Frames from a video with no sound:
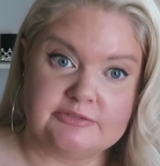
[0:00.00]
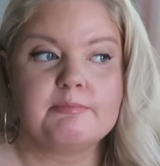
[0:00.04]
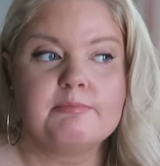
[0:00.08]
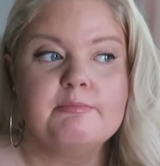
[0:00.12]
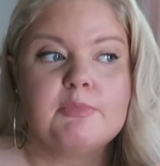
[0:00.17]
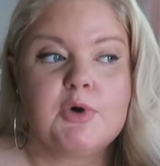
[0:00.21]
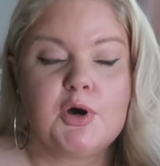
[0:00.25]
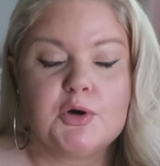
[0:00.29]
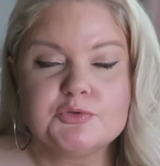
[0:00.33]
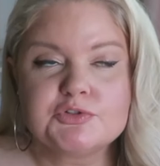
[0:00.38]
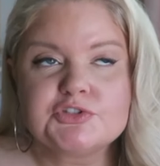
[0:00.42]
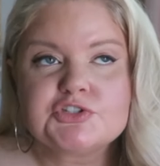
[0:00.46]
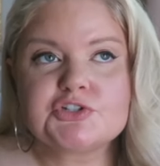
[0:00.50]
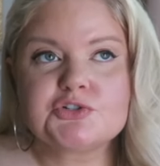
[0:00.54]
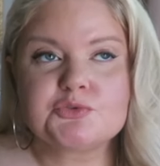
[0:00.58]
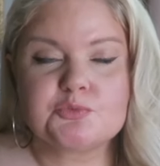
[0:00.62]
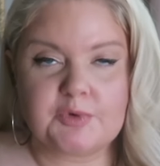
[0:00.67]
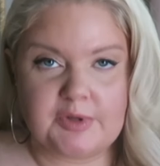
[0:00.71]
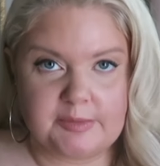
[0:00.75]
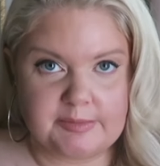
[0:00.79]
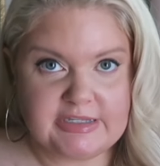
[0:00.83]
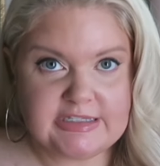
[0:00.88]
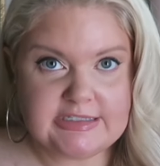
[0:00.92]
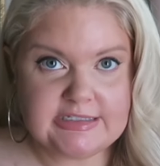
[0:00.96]
Most
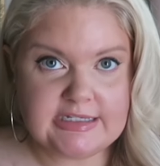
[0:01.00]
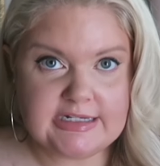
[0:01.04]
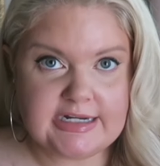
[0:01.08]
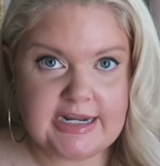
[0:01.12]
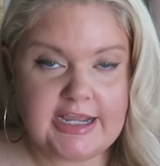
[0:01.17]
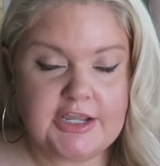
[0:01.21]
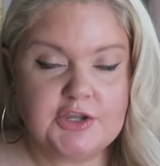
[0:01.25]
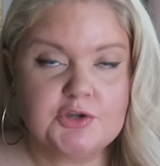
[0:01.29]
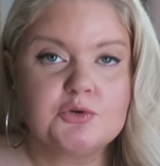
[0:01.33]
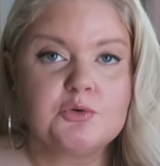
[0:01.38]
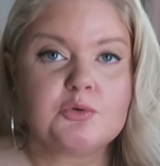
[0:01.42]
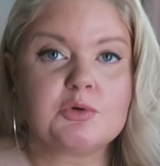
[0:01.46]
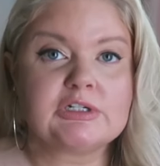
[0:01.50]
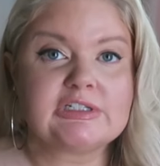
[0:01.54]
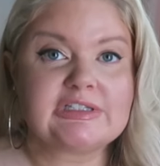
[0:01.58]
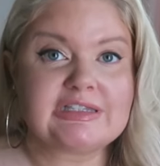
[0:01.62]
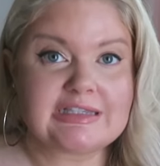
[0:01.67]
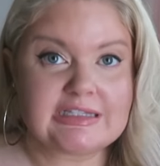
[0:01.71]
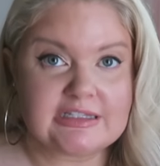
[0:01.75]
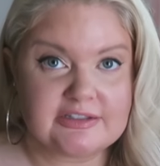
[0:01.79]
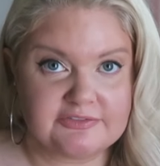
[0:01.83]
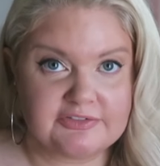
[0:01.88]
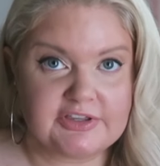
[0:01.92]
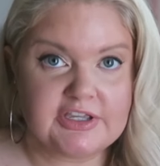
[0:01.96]
women today who are
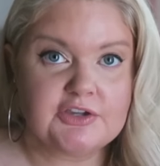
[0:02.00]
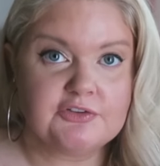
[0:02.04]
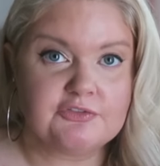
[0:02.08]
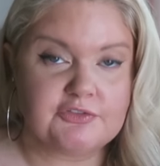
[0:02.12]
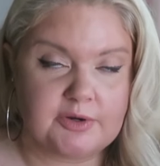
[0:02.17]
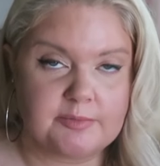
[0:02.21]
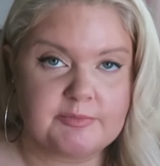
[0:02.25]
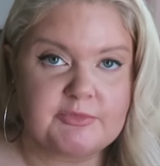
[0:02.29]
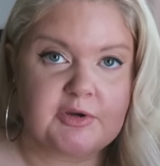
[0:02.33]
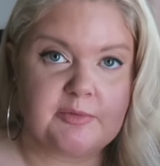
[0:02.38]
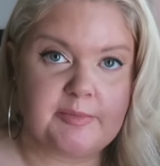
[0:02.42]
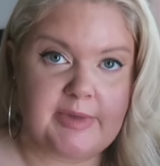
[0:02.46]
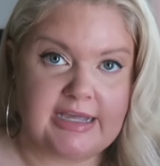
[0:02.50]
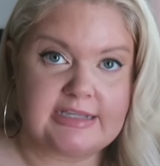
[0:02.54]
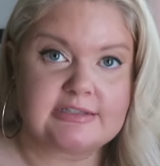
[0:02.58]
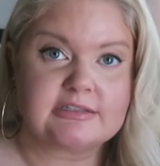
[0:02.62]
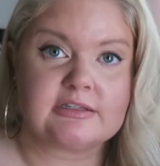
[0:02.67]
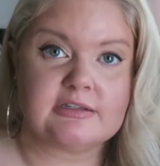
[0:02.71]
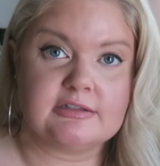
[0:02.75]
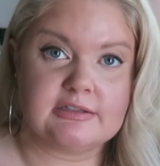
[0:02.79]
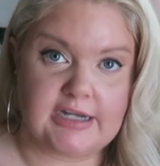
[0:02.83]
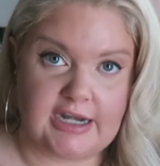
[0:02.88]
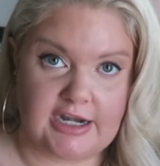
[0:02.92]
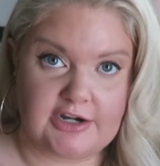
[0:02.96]
living from their
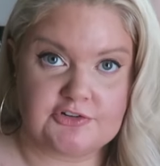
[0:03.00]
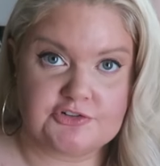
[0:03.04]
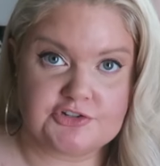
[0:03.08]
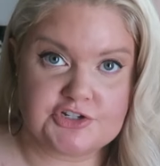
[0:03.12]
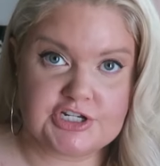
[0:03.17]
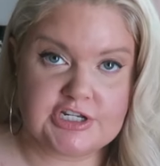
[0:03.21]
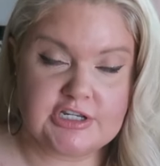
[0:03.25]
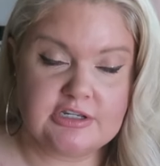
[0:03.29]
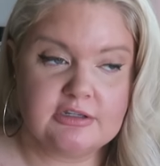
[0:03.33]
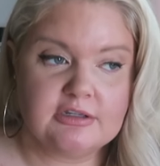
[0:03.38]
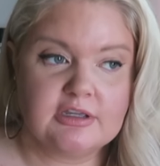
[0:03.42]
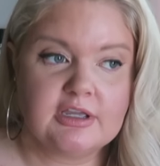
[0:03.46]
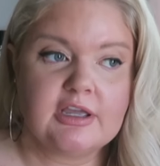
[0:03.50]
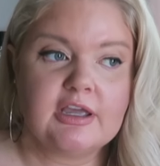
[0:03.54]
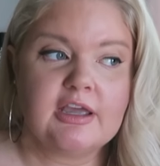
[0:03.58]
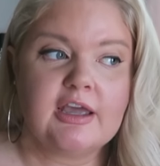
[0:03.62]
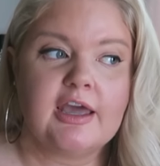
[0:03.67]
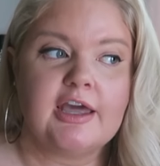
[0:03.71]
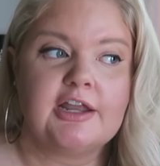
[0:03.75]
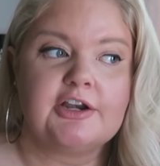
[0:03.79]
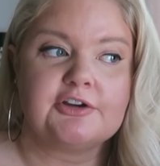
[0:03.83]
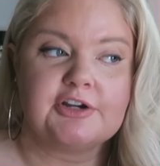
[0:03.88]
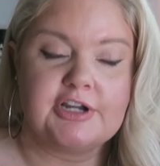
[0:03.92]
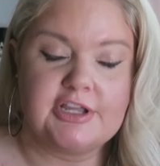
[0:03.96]
masculine energy
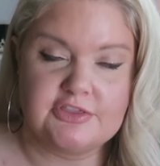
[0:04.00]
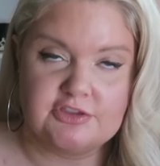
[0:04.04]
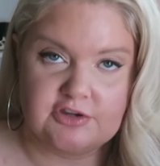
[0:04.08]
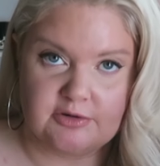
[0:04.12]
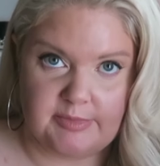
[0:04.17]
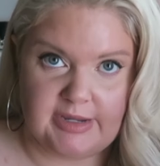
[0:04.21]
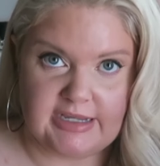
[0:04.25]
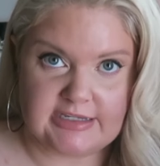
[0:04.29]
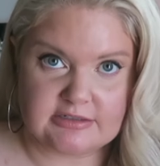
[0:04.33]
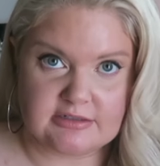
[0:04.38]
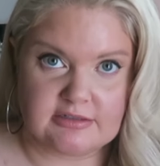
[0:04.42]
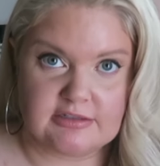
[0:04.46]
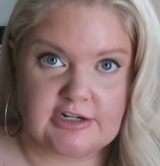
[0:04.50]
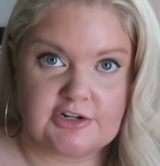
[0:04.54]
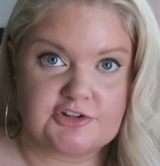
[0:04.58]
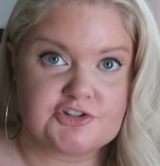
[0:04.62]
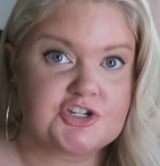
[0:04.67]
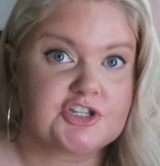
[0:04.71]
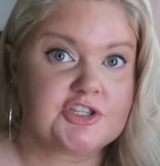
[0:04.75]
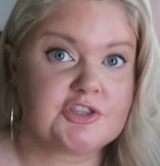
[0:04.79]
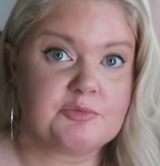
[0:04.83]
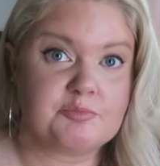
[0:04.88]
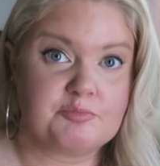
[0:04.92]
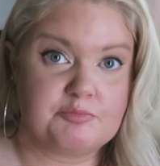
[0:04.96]
and are in their masculine
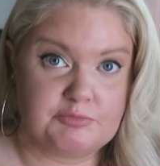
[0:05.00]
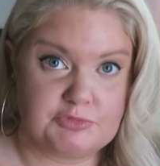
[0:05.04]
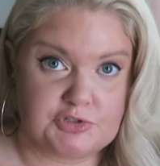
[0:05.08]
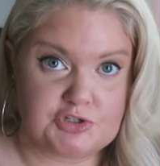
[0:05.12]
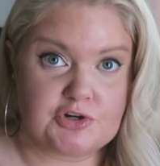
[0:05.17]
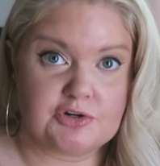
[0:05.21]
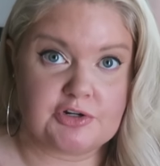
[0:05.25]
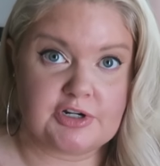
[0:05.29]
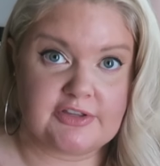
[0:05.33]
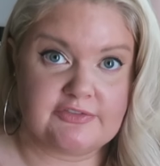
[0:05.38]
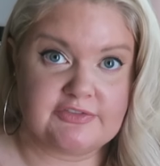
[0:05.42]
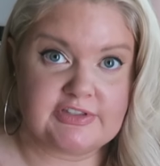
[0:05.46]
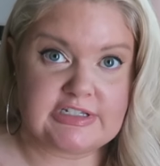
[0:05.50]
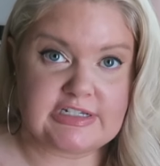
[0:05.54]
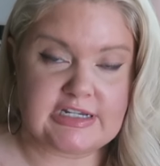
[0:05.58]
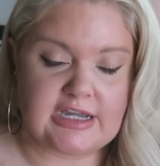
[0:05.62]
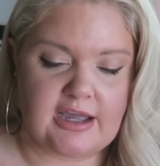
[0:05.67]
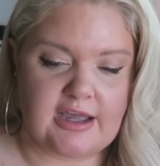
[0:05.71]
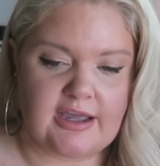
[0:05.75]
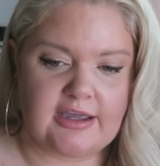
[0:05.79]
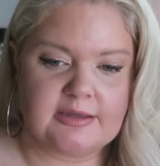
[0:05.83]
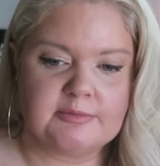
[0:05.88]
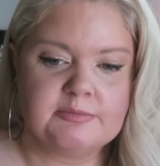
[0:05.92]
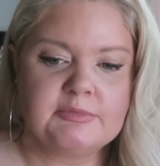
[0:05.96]
energy the majority of the
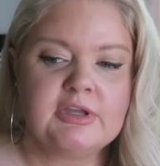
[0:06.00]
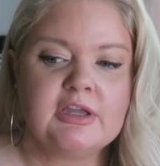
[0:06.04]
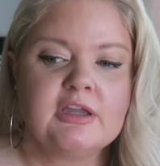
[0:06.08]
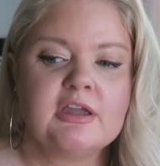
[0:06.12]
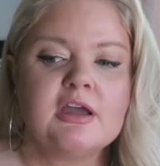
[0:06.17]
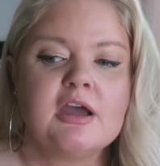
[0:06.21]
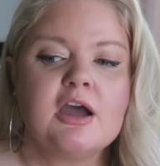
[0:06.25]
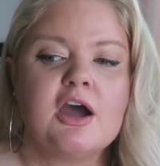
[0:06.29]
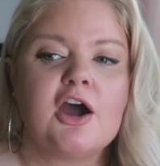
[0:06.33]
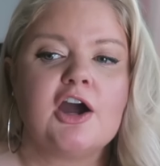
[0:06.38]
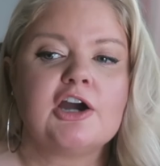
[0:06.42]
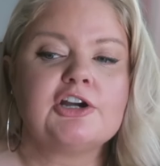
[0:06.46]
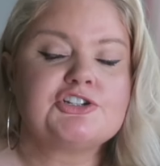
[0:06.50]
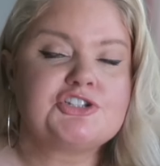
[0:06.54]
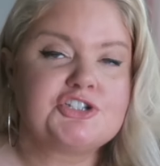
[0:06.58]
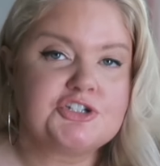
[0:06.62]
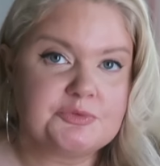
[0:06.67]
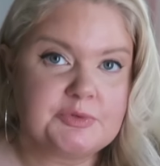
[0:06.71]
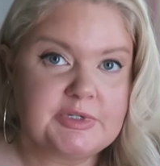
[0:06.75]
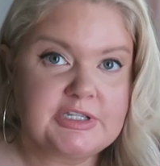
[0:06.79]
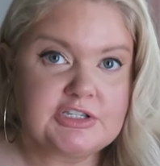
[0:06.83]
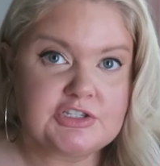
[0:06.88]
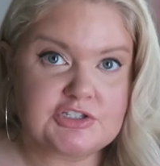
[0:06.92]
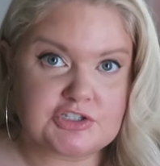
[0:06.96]
time are
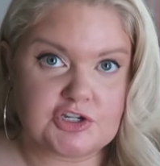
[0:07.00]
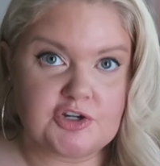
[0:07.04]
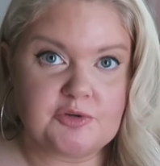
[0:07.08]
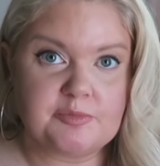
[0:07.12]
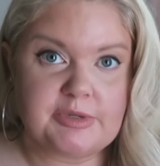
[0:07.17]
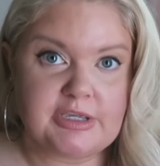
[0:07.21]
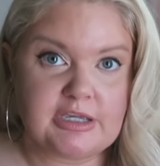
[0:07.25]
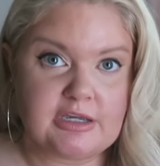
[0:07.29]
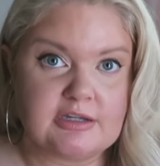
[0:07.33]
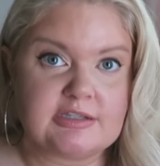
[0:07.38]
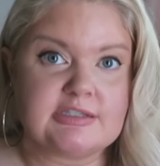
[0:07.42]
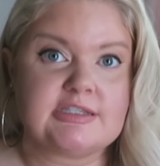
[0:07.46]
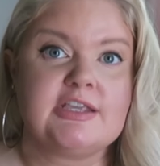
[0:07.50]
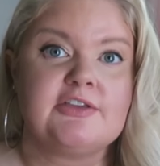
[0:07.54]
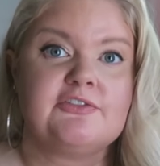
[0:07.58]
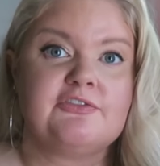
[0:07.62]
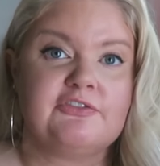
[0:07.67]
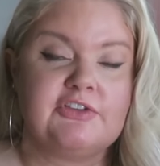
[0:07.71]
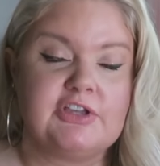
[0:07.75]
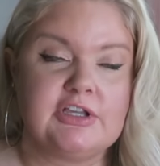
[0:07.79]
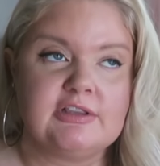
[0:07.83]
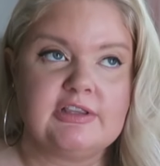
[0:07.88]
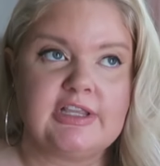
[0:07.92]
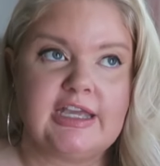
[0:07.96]
doing so because they
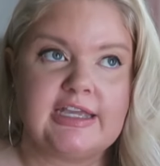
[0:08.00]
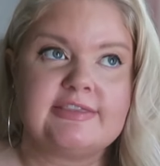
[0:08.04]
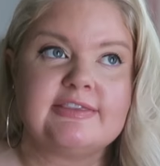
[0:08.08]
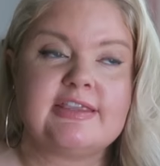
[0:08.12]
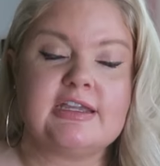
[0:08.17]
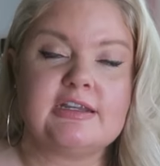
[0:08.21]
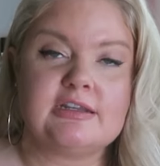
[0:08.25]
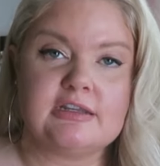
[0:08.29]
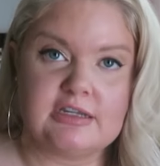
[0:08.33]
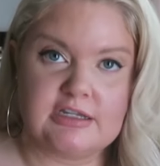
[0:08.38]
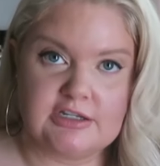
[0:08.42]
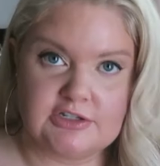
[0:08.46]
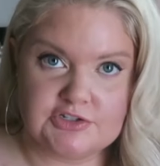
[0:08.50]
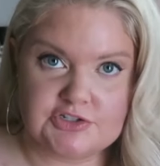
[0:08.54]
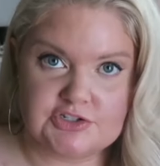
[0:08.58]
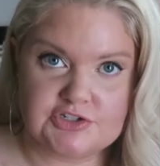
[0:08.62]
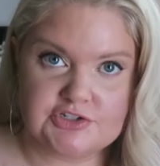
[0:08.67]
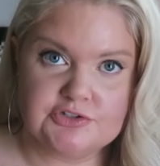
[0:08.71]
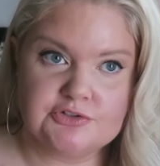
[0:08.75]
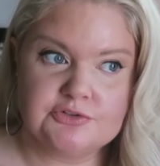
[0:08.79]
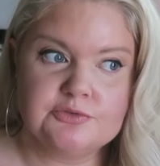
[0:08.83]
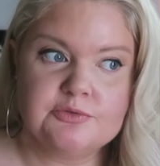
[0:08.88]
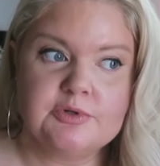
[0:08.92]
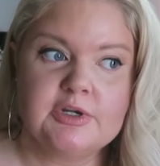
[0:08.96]
feel like they need
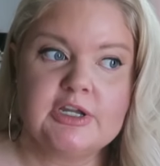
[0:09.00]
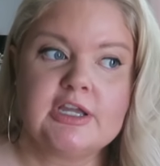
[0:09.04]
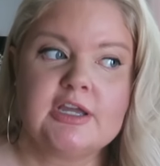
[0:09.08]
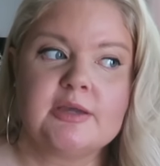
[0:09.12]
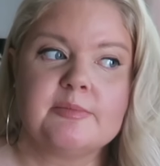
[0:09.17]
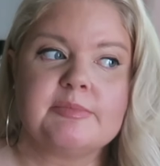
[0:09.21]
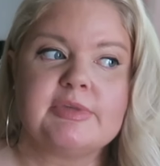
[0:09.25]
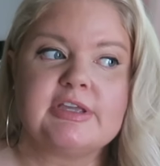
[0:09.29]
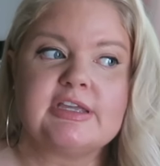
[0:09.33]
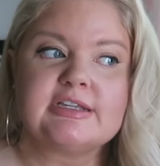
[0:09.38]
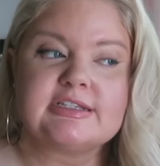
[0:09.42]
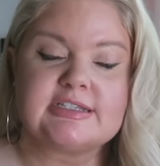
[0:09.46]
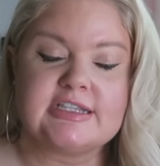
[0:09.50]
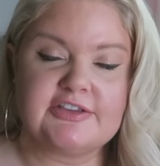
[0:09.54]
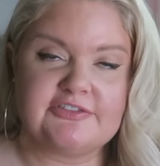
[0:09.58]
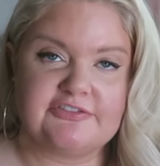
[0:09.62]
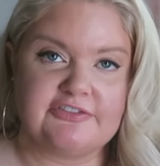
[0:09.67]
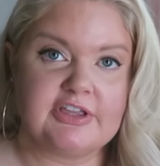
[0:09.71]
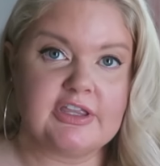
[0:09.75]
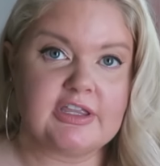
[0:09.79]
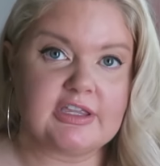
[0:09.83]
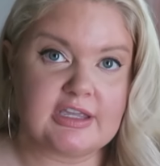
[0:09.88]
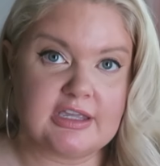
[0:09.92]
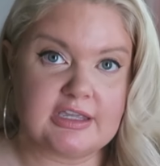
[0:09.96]
to, because they
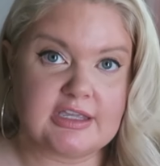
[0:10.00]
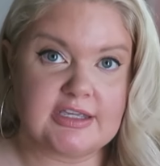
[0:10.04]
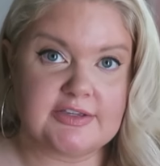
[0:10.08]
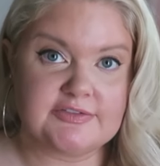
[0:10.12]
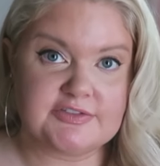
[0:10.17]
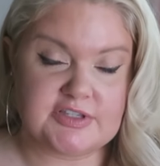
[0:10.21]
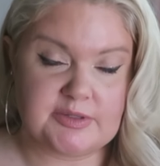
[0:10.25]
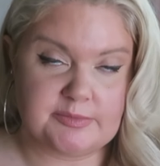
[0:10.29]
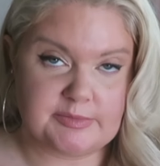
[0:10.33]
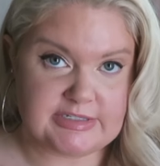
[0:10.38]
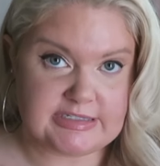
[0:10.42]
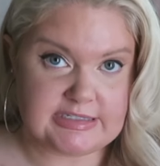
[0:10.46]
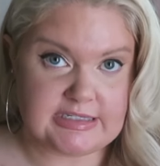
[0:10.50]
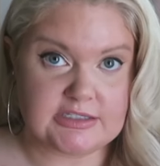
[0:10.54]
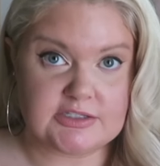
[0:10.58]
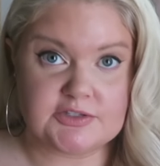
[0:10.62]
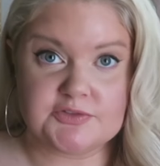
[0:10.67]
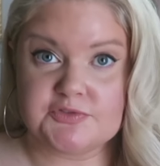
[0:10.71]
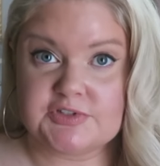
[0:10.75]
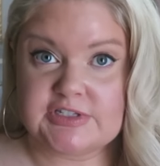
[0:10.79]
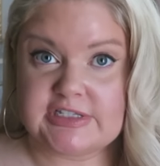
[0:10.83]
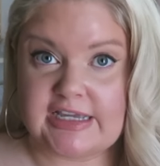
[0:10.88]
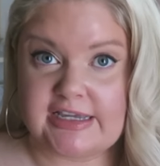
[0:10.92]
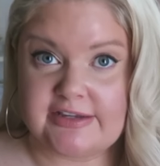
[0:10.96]
feel like it gives them a sense
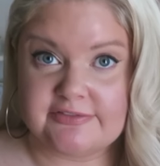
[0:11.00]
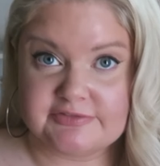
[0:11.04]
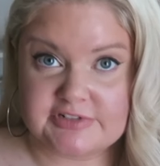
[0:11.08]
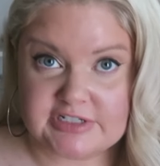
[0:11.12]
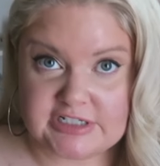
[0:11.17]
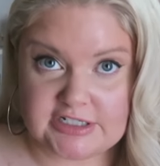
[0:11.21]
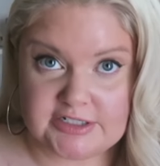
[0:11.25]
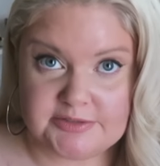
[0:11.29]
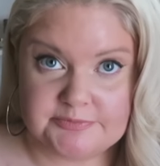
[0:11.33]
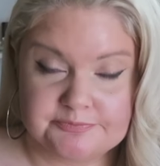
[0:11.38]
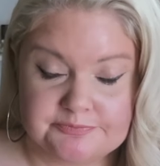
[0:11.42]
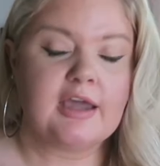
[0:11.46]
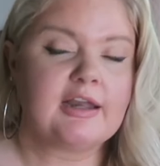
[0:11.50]
of safety.